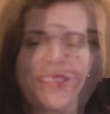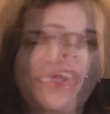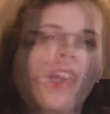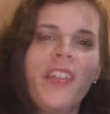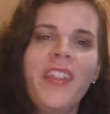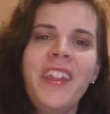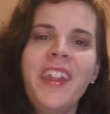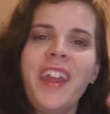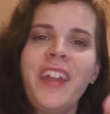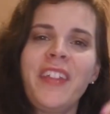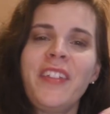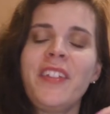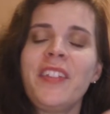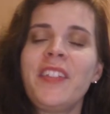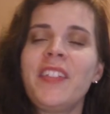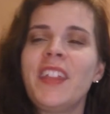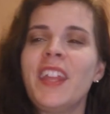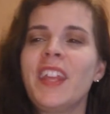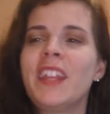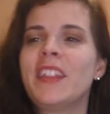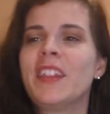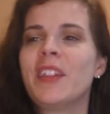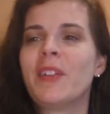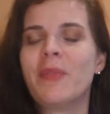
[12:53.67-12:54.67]
The other
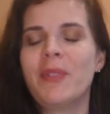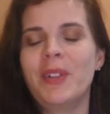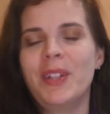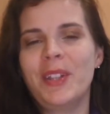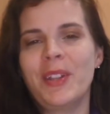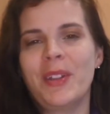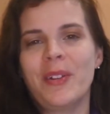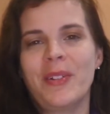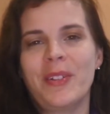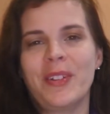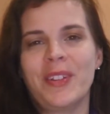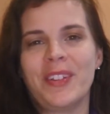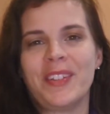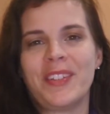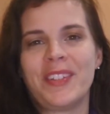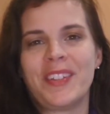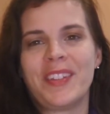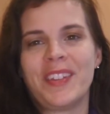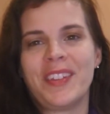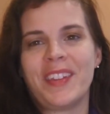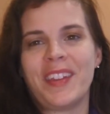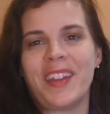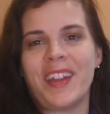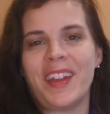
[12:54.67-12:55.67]
thing that we noticed
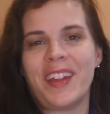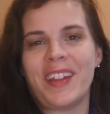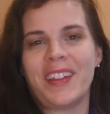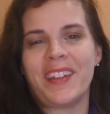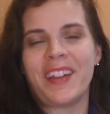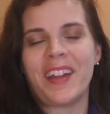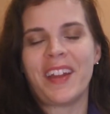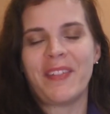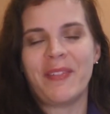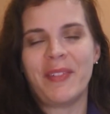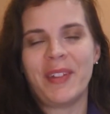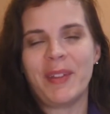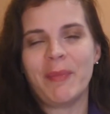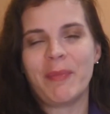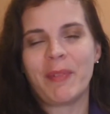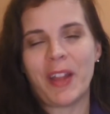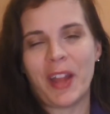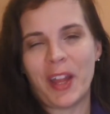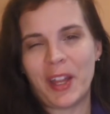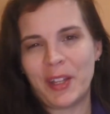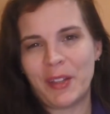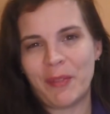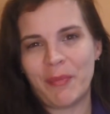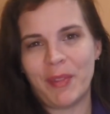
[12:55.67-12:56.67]
that we
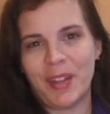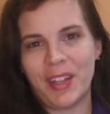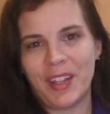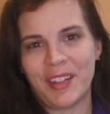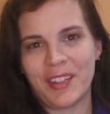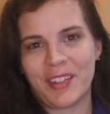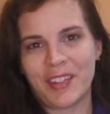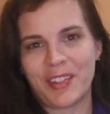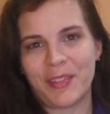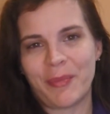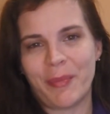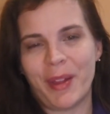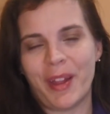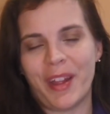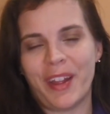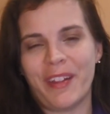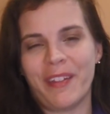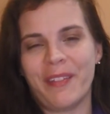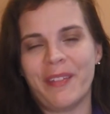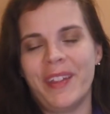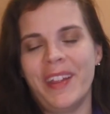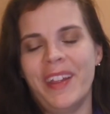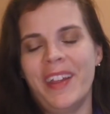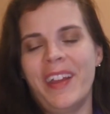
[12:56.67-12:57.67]
kind of made us
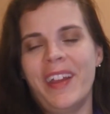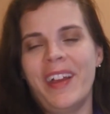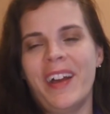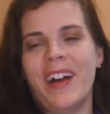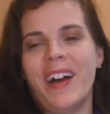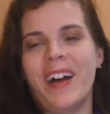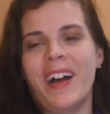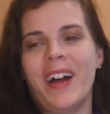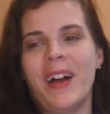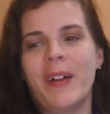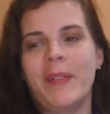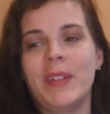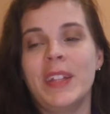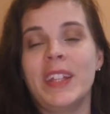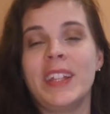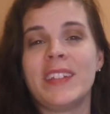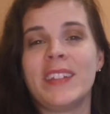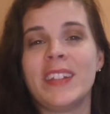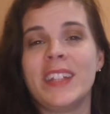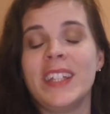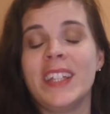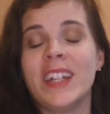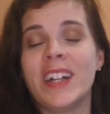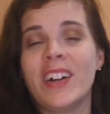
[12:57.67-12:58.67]
smile
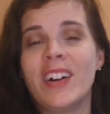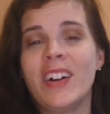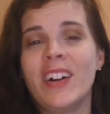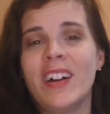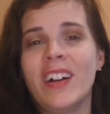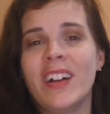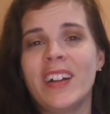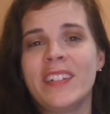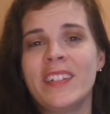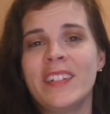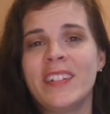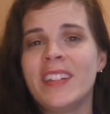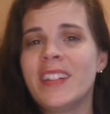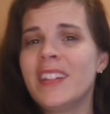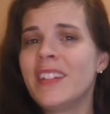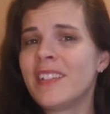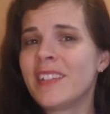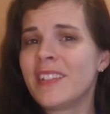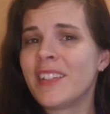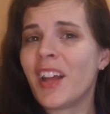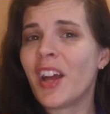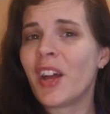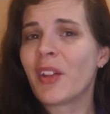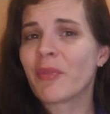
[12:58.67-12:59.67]
is the odd
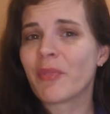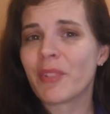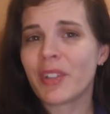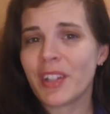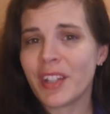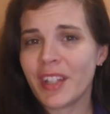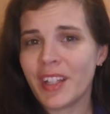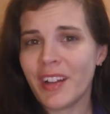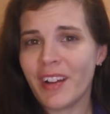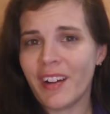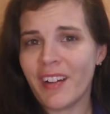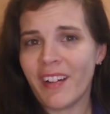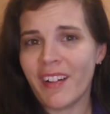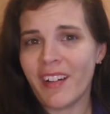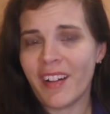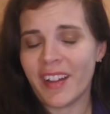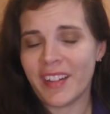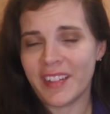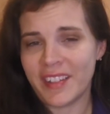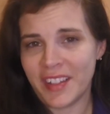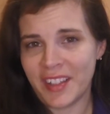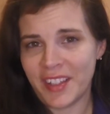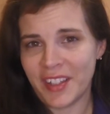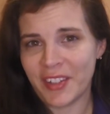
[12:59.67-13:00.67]
is not really
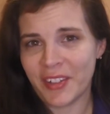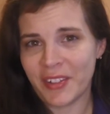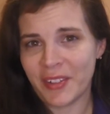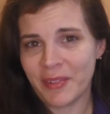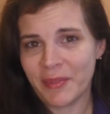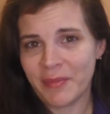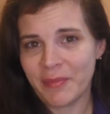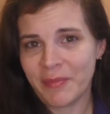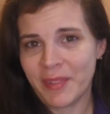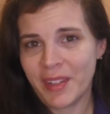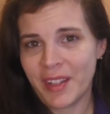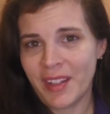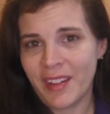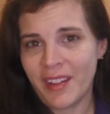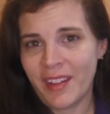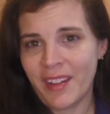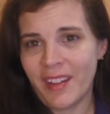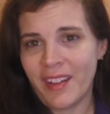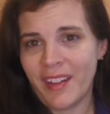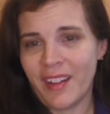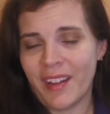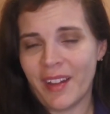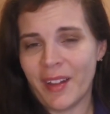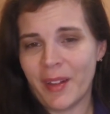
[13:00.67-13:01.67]
odd here.
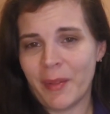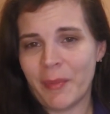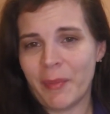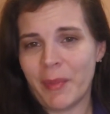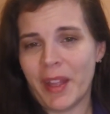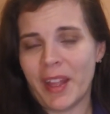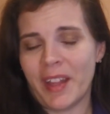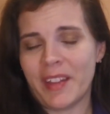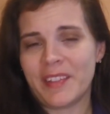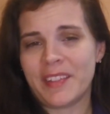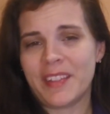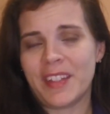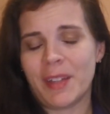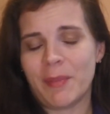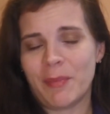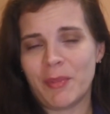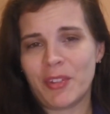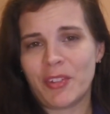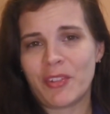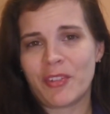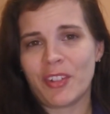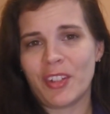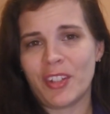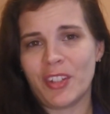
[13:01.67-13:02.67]
As
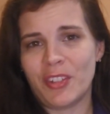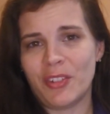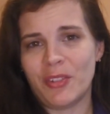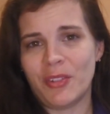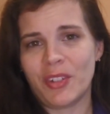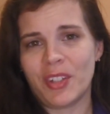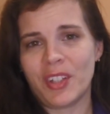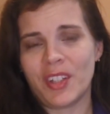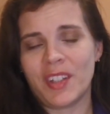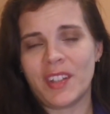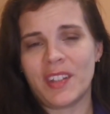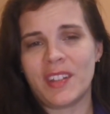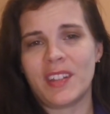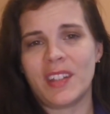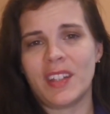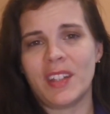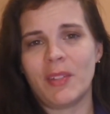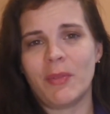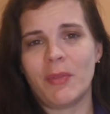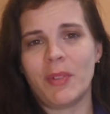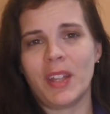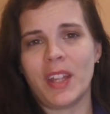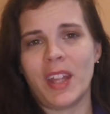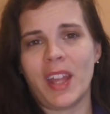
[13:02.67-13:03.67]
demonstrated, you can
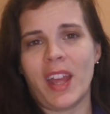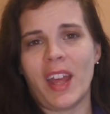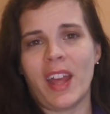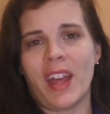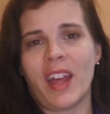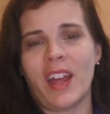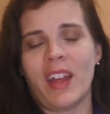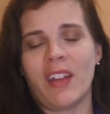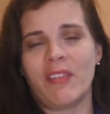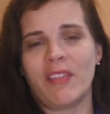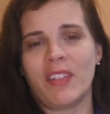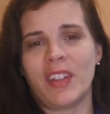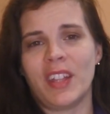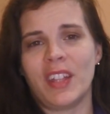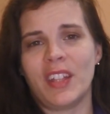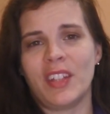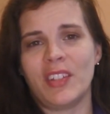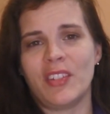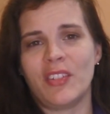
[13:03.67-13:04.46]
see we have a